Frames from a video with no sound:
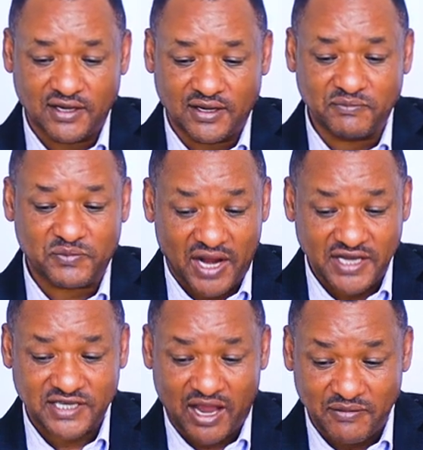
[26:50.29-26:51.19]

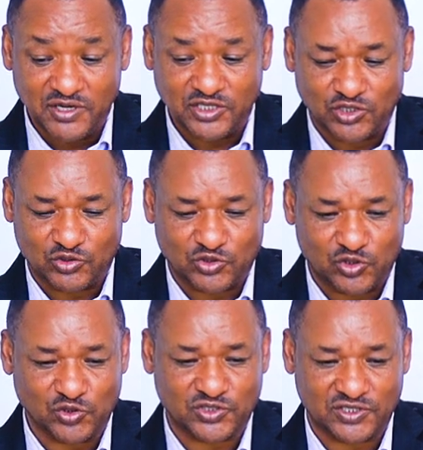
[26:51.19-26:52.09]
implies ability to
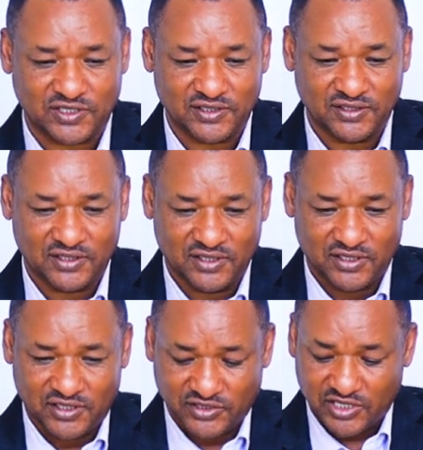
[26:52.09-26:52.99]
choose.
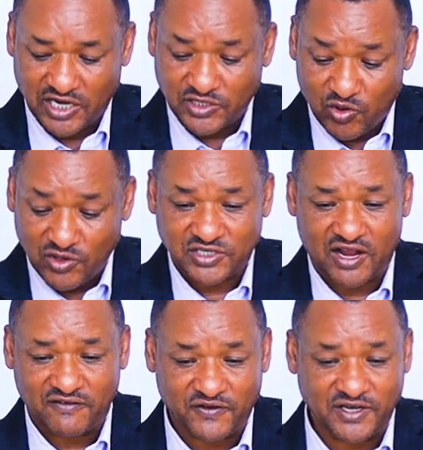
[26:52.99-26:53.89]

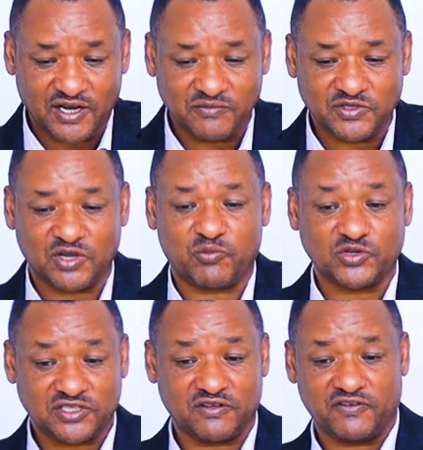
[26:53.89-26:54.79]
Psychological freedom is a
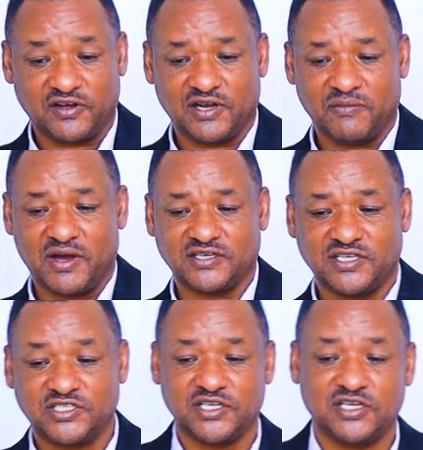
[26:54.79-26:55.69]
positive freedom are
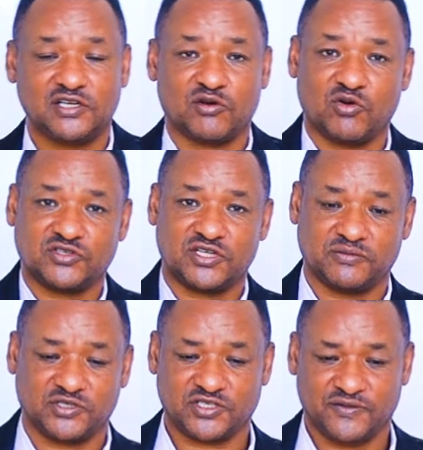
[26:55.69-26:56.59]
distinct
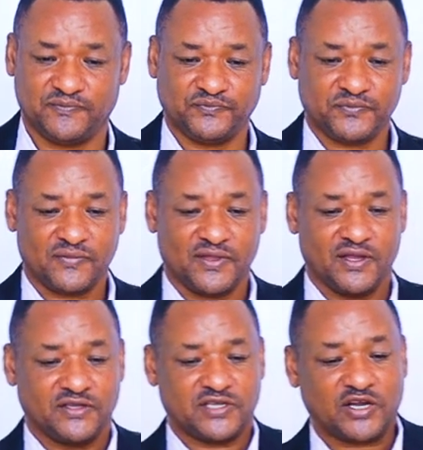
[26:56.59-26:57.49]
concepts.
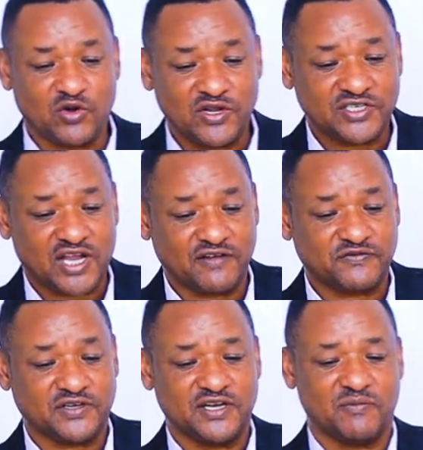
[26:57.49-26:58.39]
Psychological
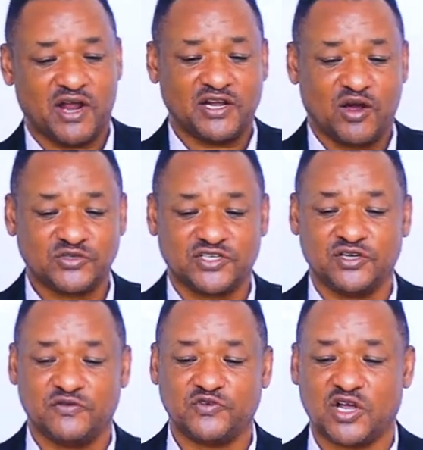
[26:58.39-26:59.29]
freedom allows
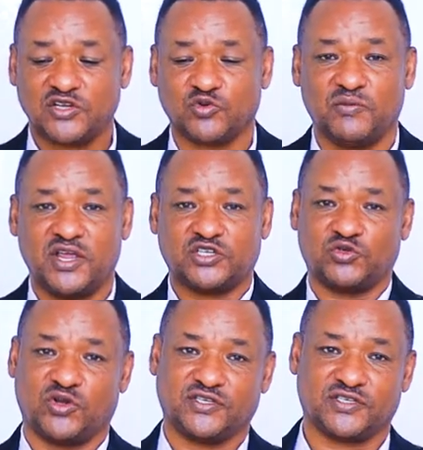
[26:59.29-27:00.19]
individuals to make
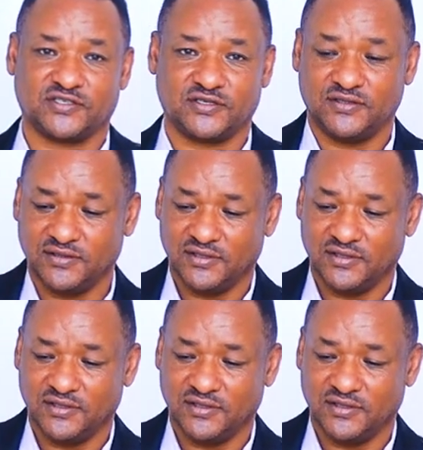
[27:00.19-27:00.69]
choices,